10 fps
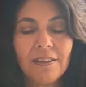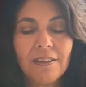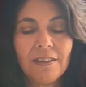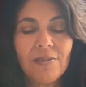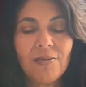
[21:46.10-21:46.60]

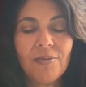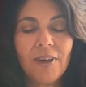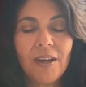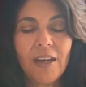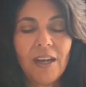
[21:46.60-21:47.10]
And
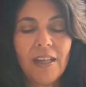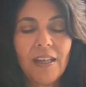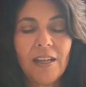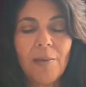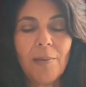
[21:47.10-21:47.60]
find
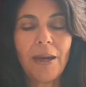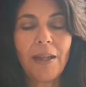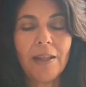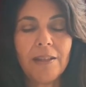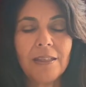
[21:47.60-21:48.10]
that
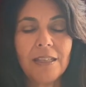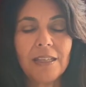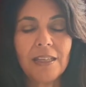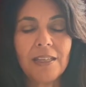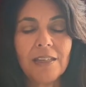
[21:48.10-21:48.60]

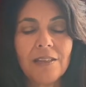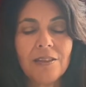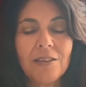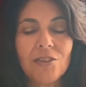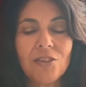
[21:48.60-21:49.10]
ability
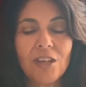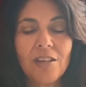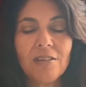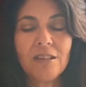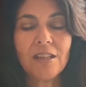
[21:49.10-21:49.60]
to
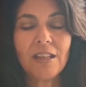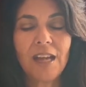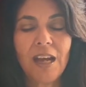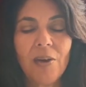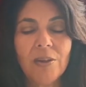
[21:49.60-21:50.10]
just
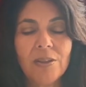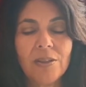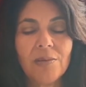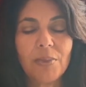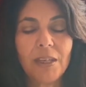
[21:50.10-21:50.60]
allow it
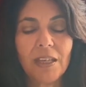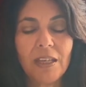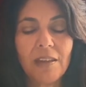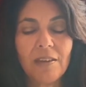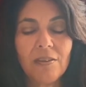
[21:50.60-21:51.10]
to be
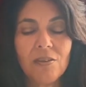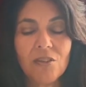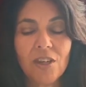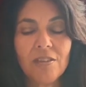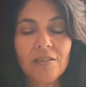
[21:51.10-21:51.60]

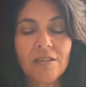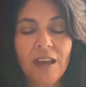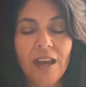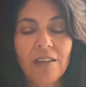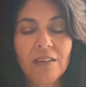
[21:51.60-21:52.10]
just
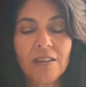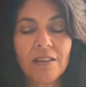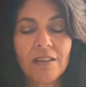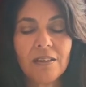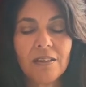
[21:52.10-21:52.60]
that,
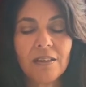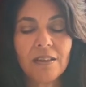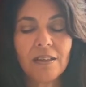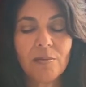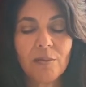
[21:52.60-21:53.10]

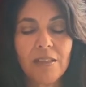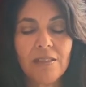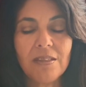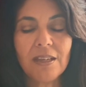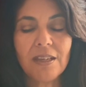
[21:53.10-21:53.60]
messy.